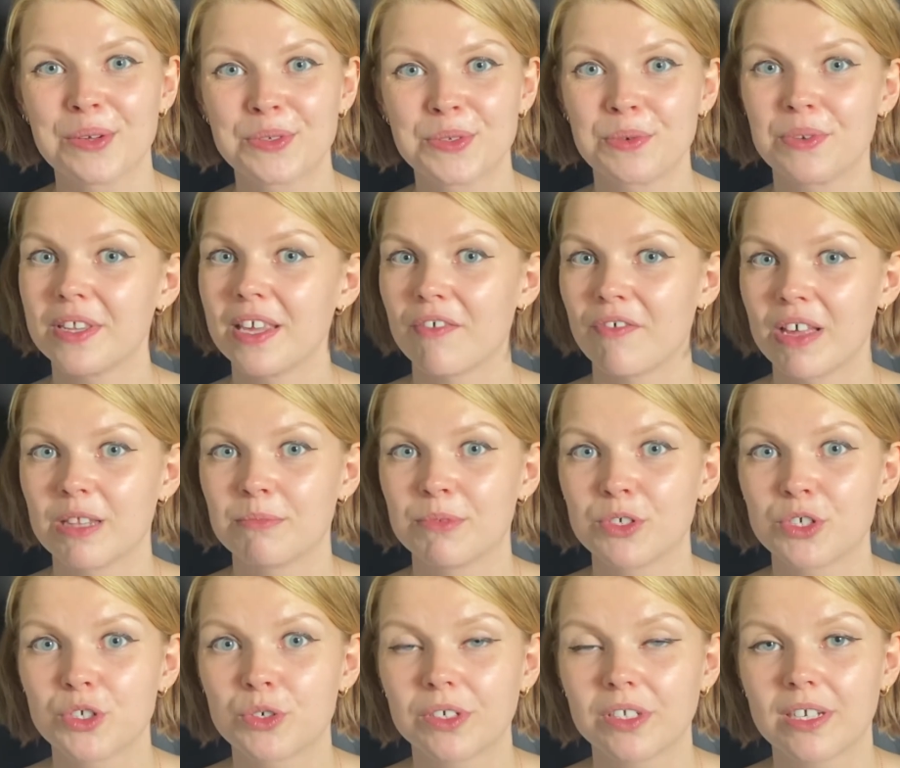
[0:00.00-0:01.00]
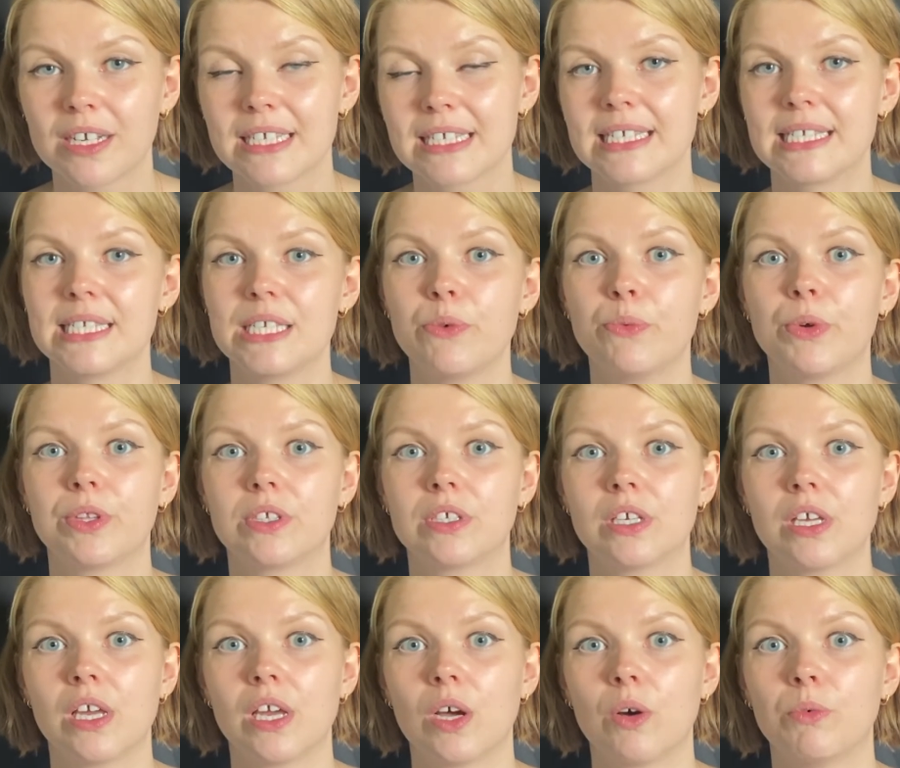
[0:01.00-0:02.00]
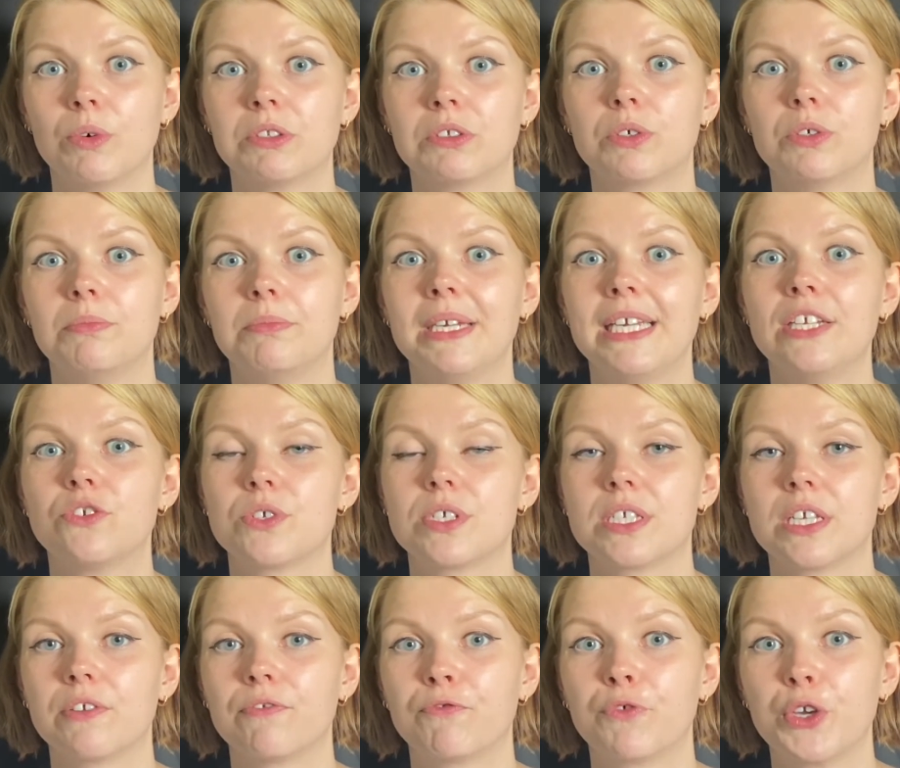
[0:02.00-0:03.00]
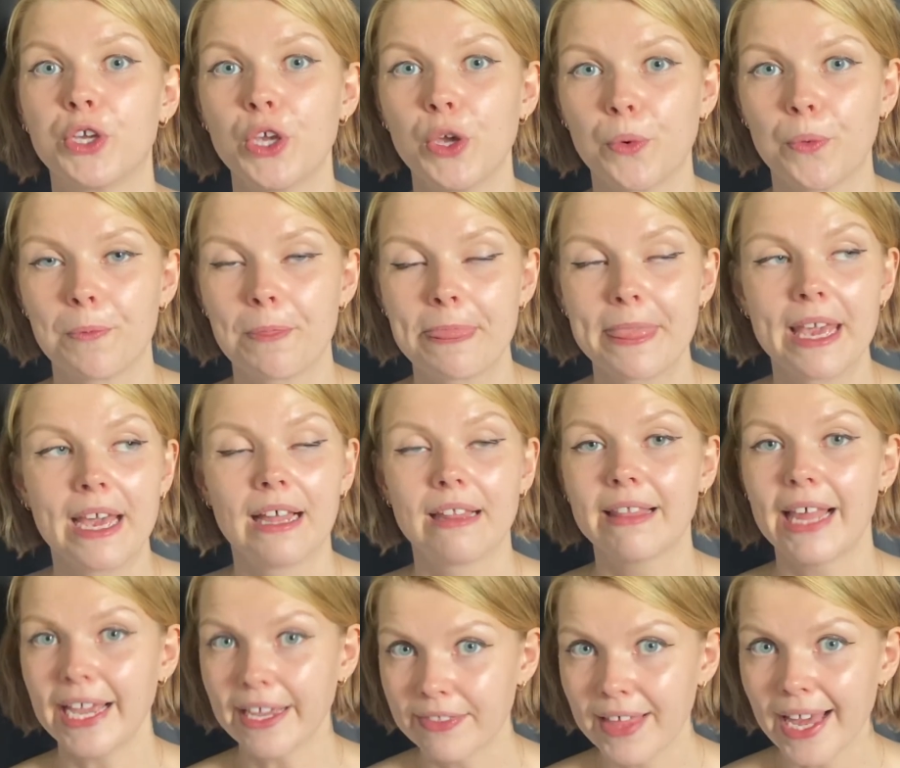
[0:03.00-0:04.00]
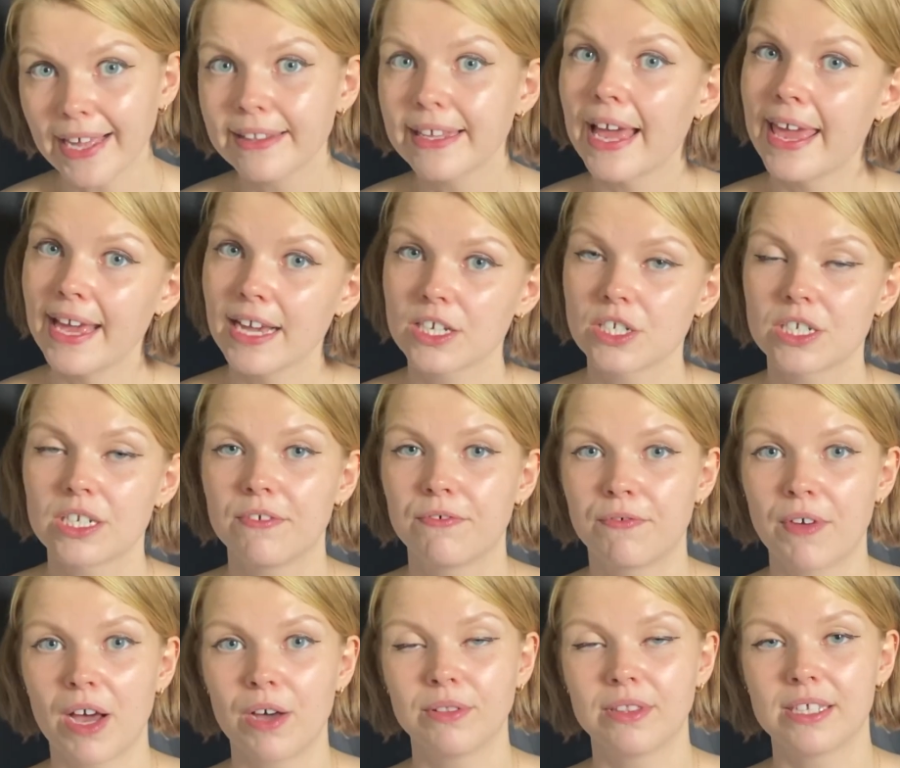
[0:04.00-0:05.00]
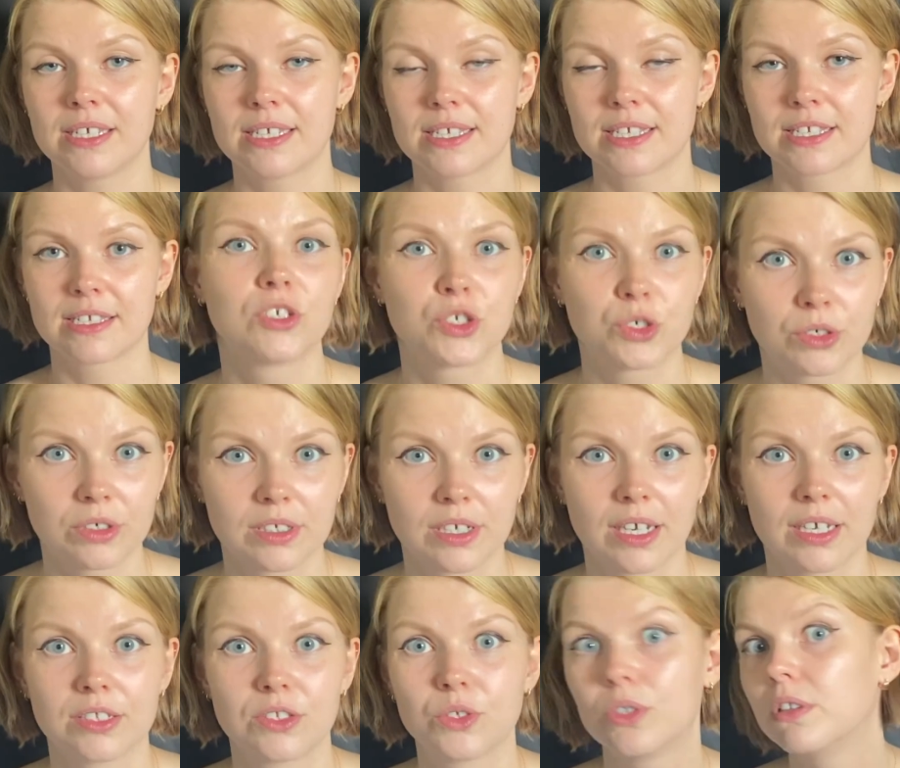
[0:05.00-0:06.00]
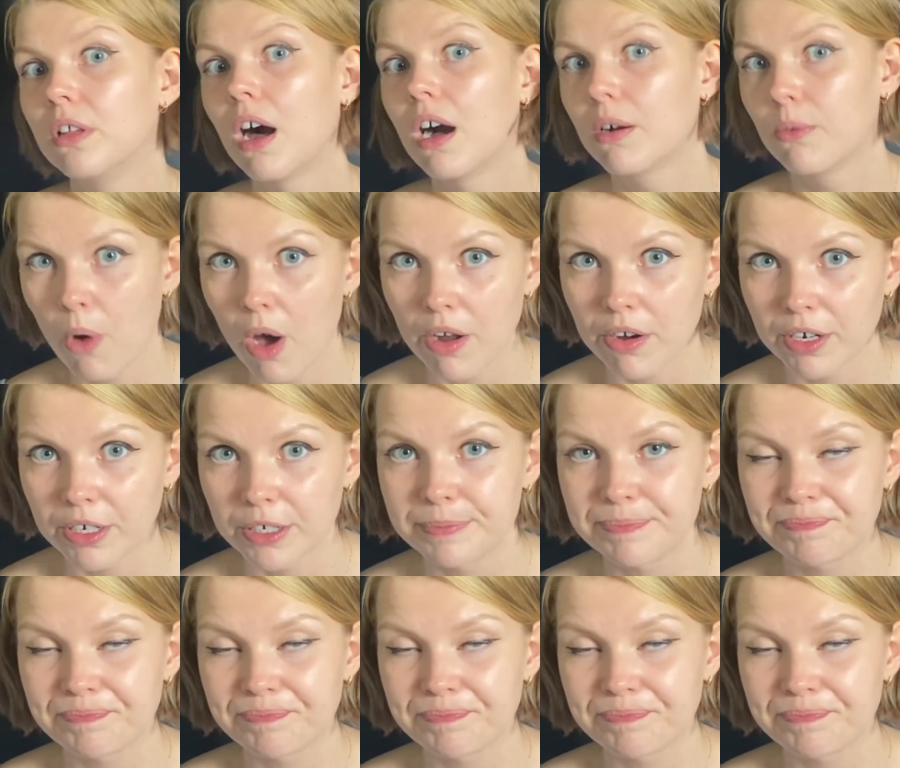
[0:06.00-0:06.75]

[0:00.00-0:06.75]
through the available shortcuts and see what could be interesting for you. Like that, I actually found this shortcut to log water.